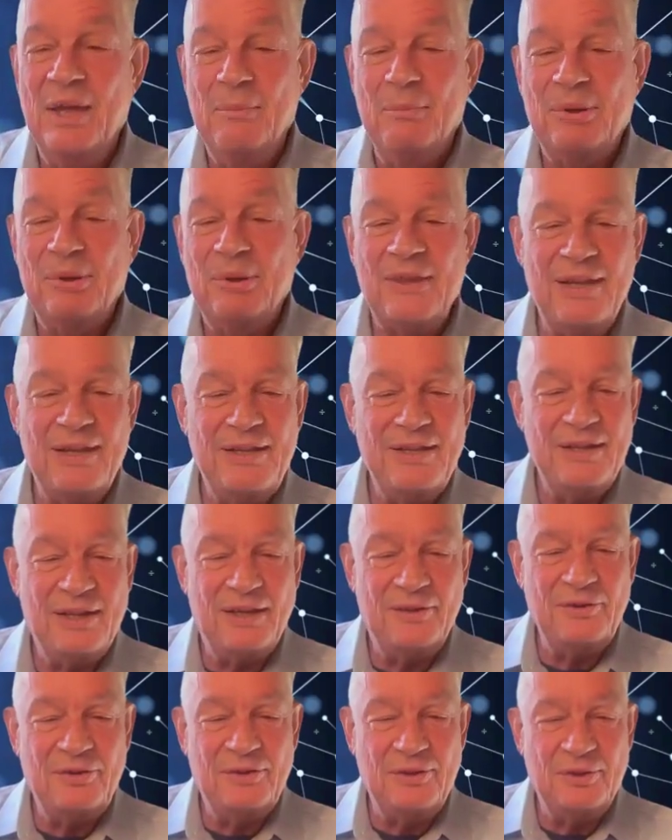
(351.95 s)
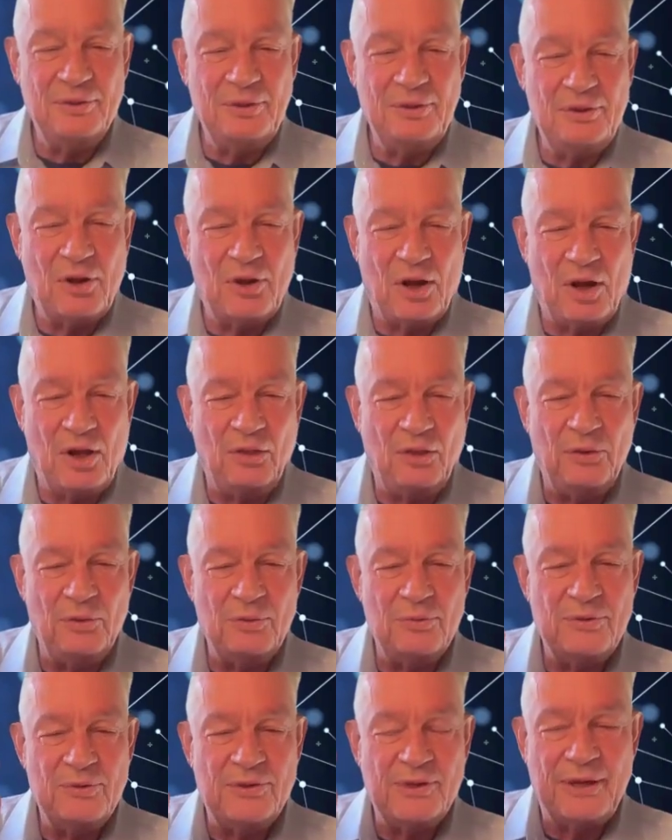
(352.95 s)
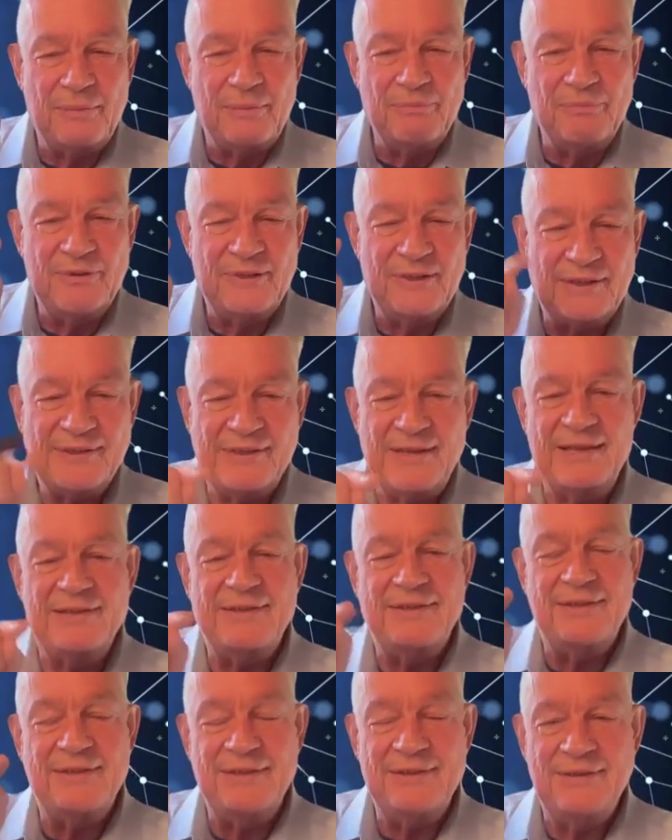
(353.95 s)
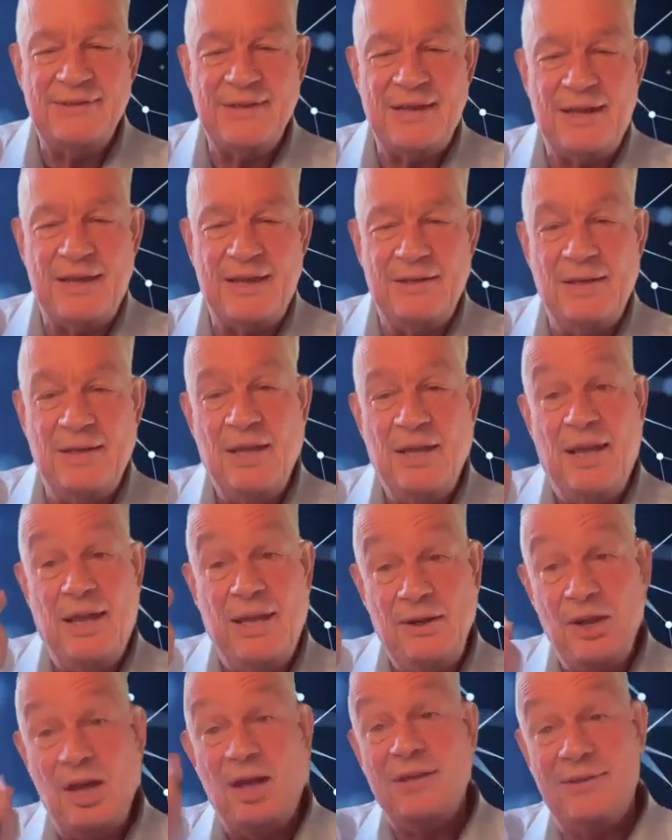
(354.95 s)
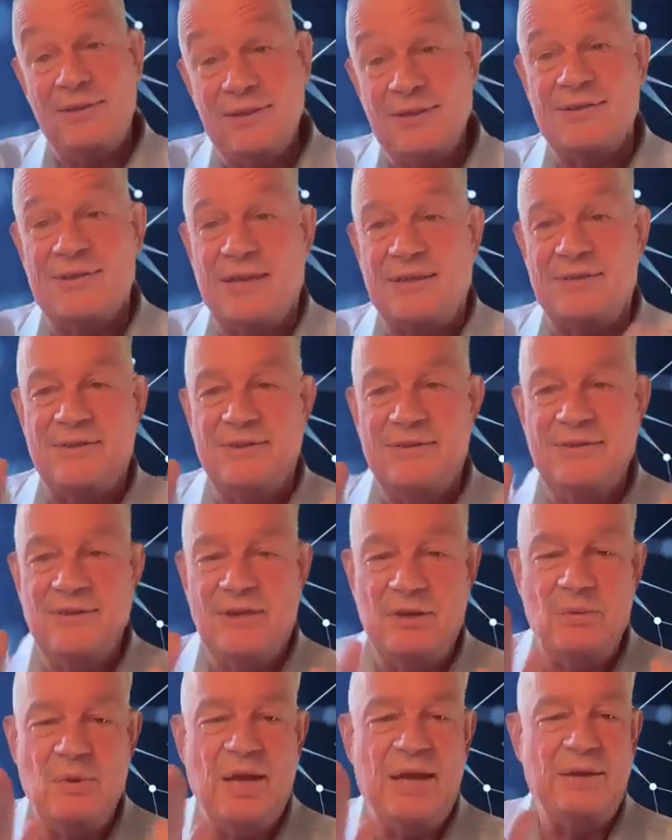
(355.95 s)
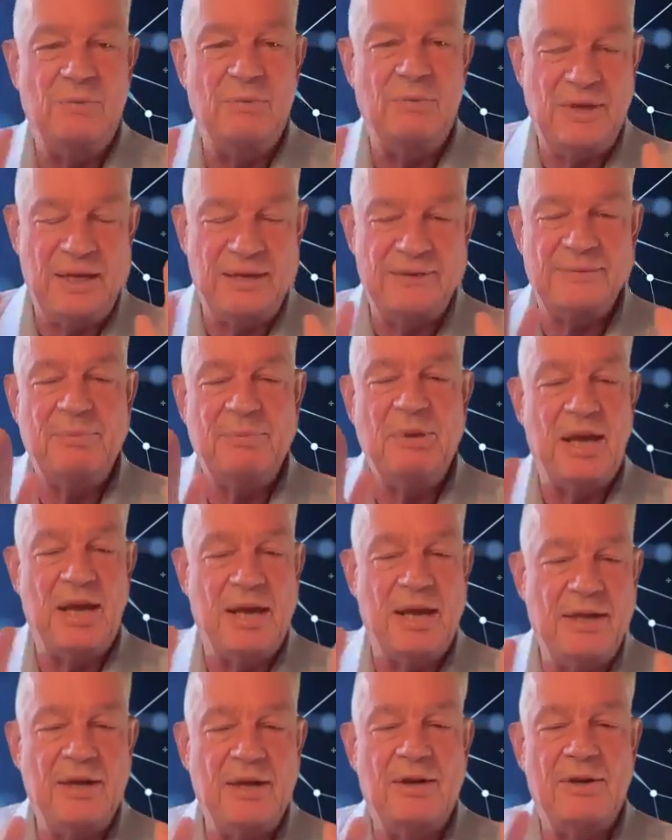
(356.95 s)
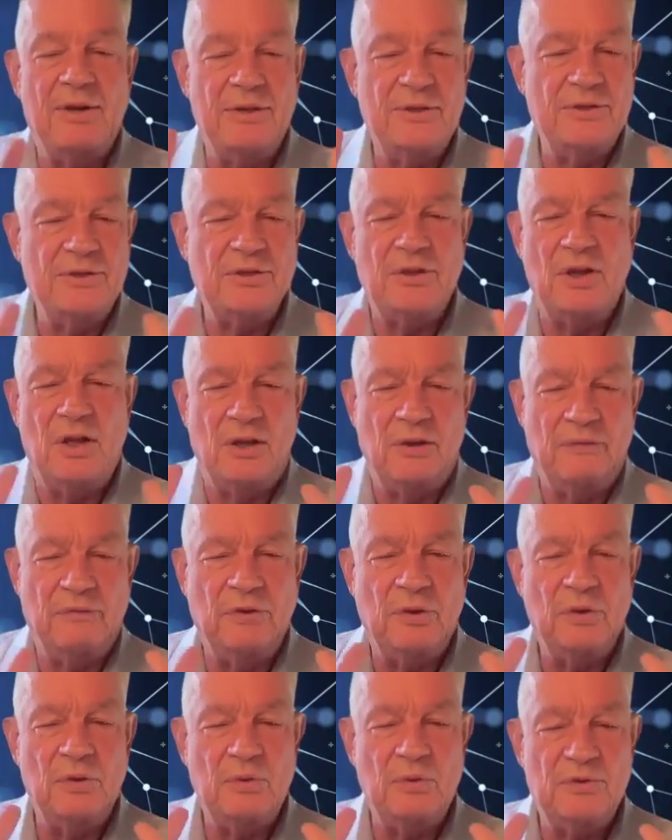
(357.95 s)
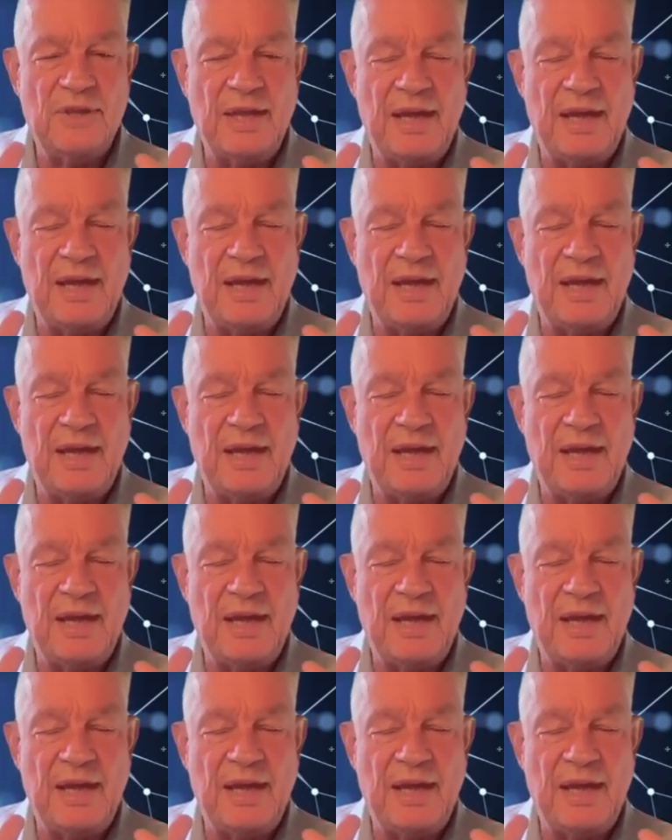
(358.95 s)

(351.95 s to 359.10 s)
But then all those successes and not successes that you had with the SBIRs and all of those,